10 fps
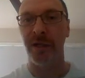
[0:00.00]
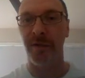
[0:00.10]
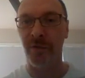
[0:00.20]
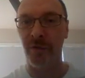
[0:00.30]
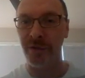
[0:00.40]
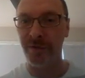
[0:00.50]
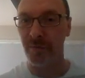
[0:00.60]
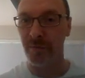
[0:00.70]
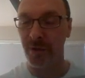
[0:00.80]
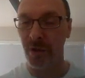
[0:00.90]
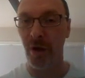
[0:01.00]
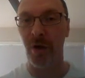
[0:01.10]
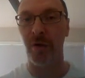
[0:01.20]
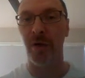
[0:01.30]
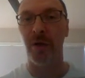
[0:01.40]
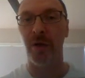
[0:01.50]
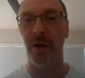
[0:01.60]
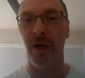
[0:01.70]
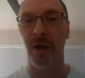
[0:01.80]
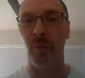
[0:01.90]
Now, of course, if you recall,
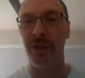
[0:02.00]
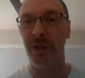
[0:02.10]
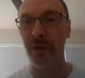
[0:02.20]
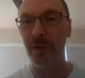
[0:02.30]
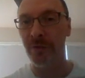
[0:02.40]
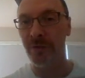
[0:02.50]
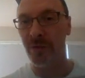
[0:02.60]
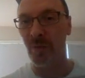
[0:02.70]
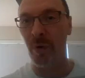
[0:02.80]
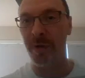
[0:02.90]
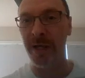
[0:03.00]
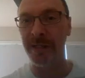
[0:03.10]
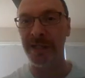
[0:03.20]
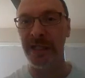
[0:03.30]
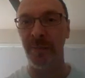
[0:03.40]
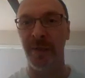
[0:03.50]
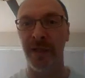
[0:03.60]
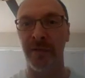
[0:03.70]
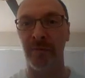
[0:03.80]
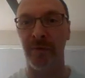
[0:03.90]
we use 1
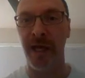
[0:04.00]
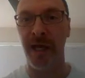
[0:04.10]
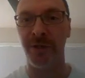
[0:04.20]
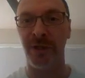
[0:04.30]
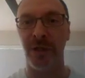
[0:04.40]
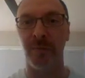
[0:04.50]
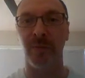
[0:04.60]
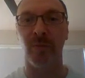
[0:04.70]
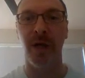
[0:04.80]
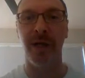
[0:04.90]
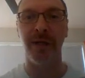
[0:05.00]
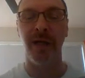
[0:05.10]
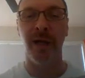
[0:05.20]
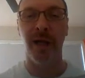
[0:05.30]
ATP in reaction number 1,